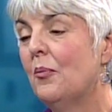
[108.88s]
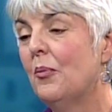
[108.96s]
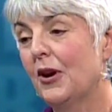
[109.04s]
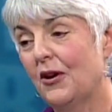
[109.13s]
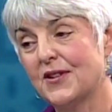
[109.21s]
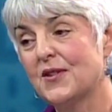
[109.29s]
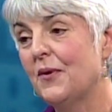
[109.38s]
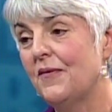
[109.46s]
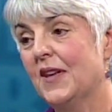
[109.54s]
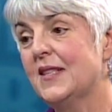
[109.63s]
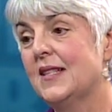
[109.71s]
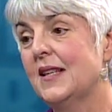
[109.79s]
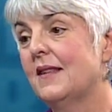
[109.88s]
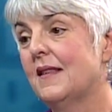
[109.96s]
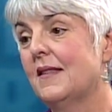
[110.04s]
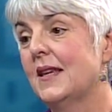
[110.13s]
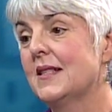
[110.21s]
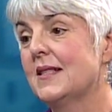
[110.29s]
but also investing in the
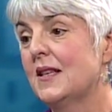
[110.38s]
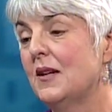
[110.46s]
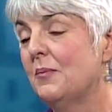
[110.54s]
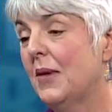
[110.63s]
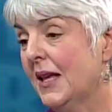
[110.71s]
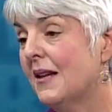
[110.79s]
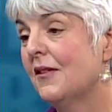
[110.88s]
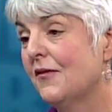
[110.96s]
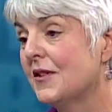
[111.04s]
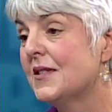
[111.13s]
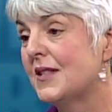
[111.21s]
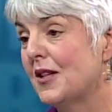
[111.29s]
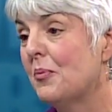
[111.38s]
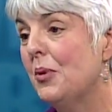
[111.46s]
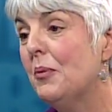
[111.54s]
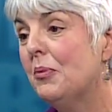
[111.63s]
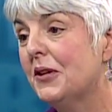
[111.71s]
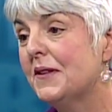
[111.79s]
things that make a difference to the
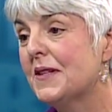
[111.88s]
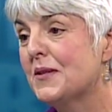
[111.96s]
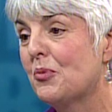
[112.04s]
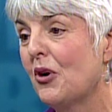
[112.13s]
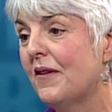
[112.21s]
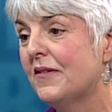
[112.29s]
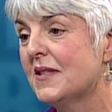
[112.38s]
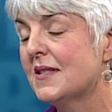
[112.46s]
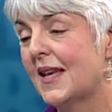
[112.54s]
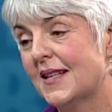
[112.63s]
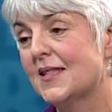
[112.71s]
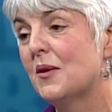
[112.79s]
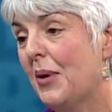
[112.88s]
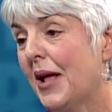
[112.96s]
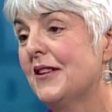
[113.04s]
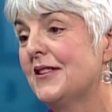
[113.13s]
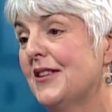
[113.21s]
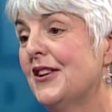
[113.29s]
people in this province. That's the
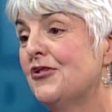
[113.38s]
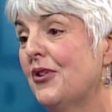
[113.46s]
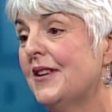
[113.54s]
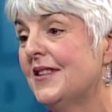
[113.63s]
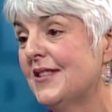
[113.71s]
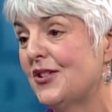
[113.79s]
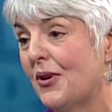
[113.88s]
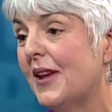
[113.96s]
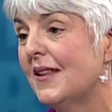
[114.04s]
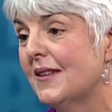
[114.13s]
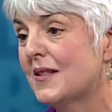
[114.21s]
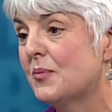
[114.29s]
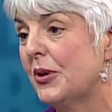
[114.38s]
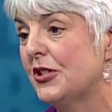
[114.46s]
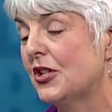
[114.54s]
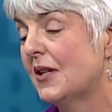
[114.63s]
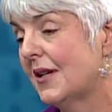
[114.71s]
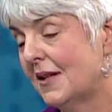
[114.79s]
balance I tried to strike in this
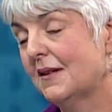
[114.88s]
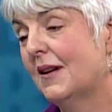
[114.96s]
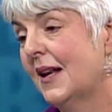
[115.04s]
budget, and